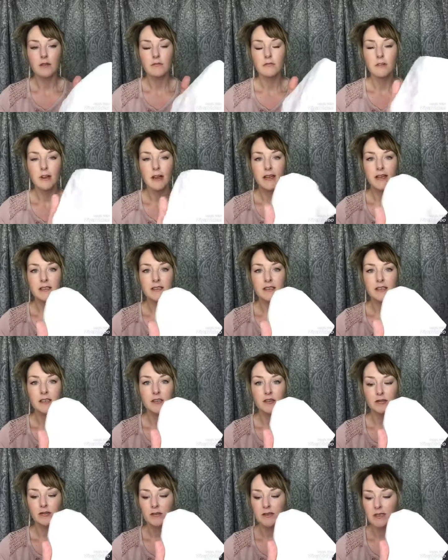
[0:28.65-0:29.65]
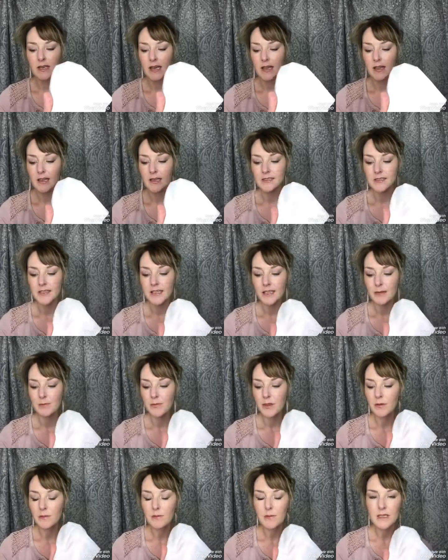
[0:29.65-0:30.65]
ready to use. I like to
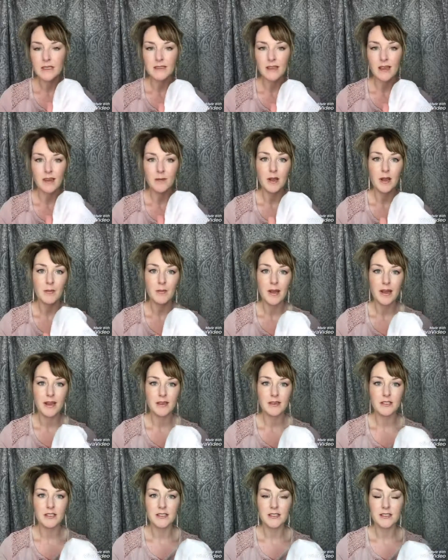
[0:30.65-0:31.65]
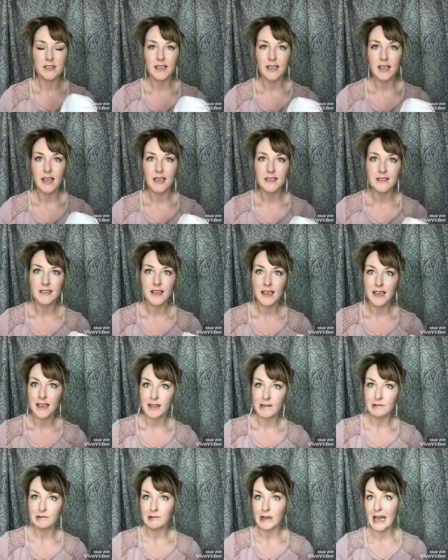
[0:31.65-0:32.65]
keep them beside my bed just in case
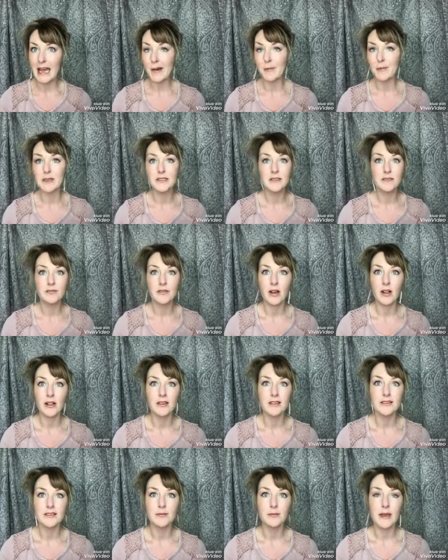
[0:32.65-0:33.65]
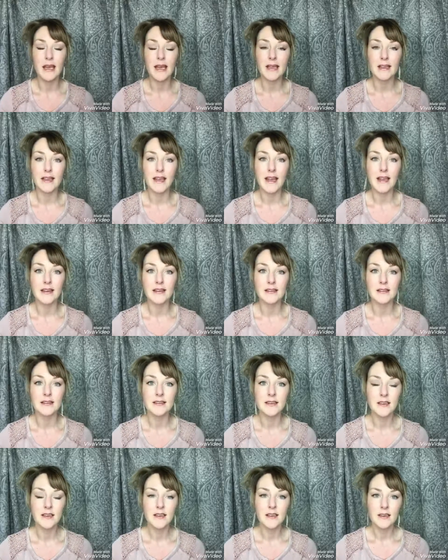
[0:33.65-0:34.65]
I happen to fall into bed
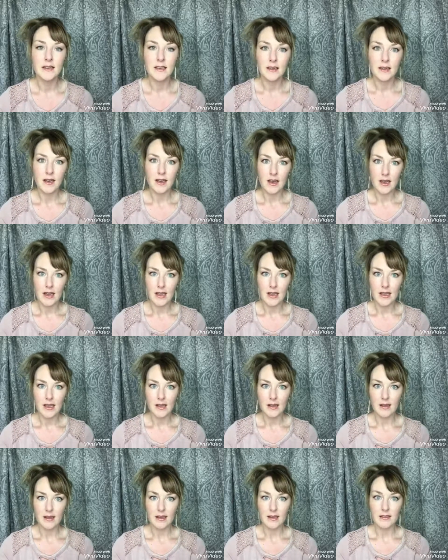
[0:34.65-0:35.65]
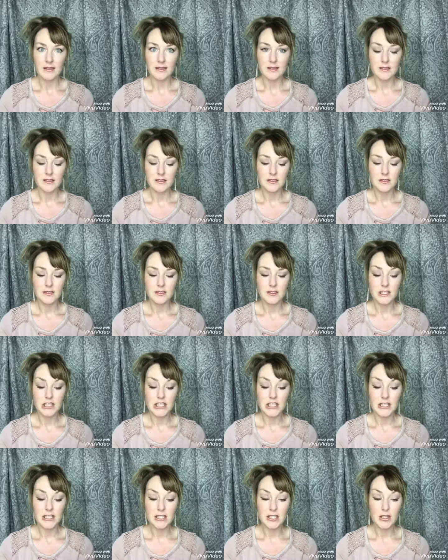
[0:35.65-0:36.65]
and I
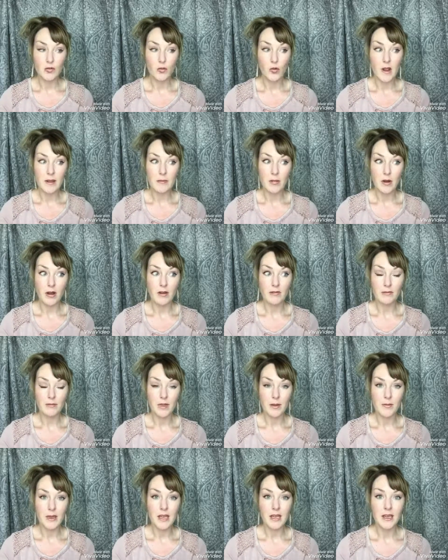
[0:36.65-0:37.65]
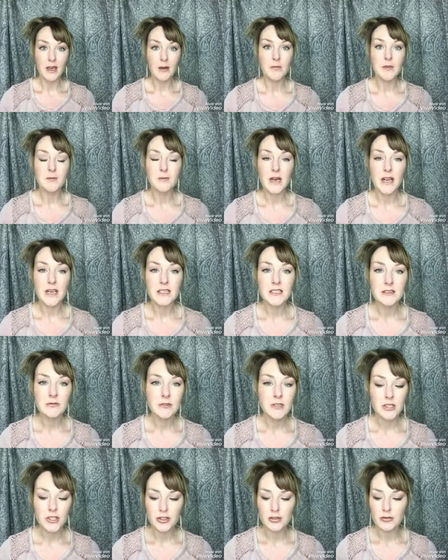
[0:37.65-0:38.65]
didn't wipe off my makeup. But I just
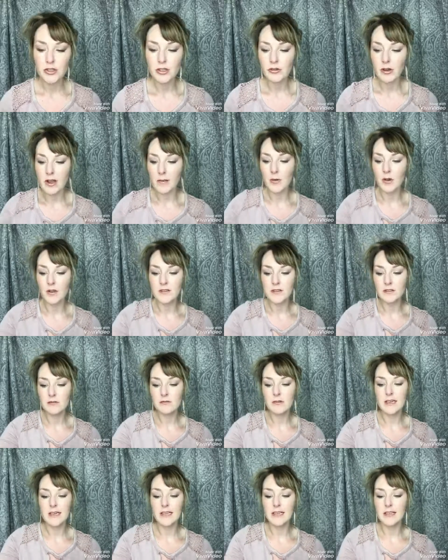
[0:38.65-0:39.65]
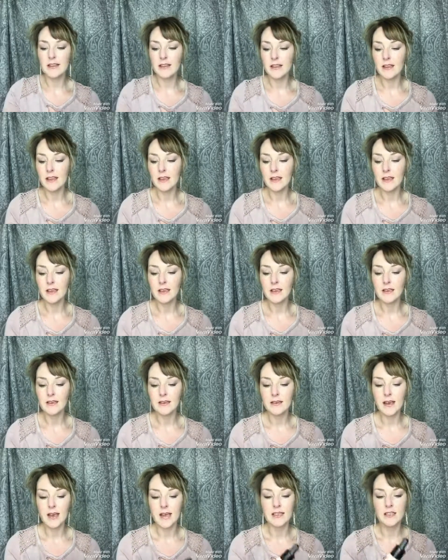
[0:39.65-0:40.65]
want to show you. I'm also wearing the
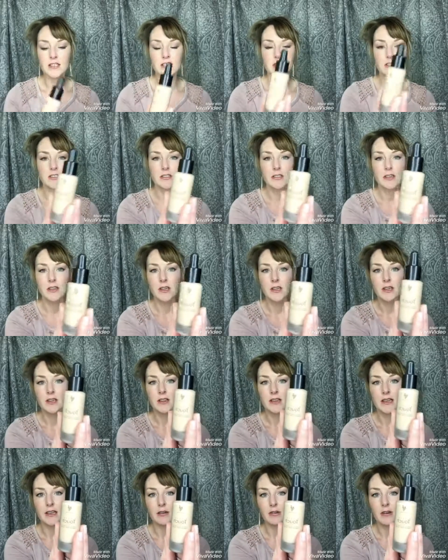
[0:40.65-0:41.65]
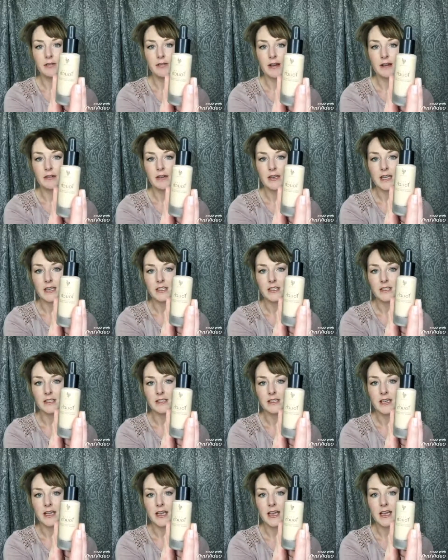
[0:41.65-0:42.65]
Touch Liquid
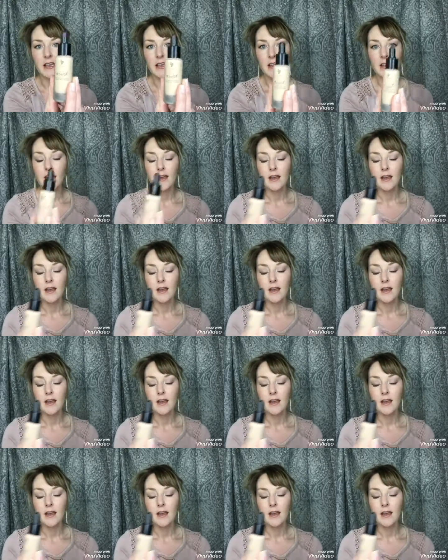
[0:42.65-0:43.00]
Foundation today,